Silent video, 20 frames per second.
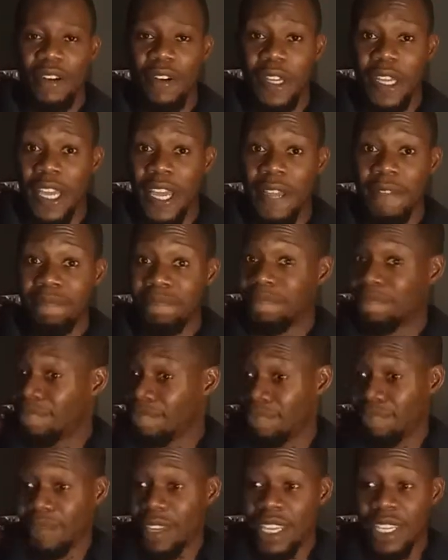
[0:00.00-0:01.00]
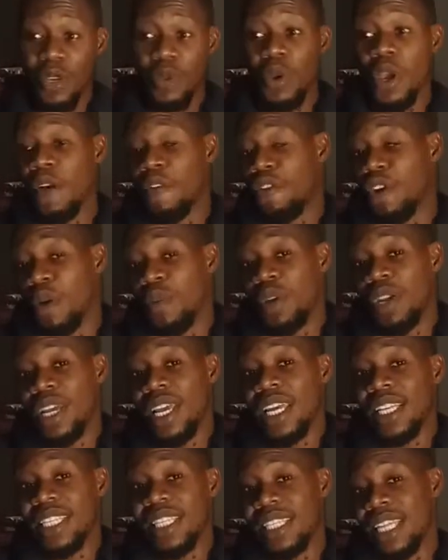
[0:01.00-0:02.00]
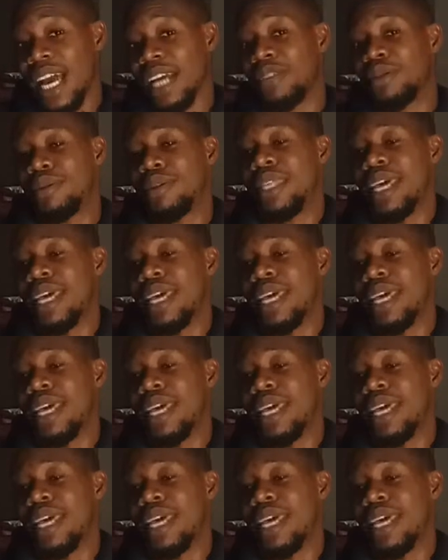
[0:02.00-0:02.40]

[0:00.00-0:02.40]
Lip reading: Okay, it's a way of communicating that.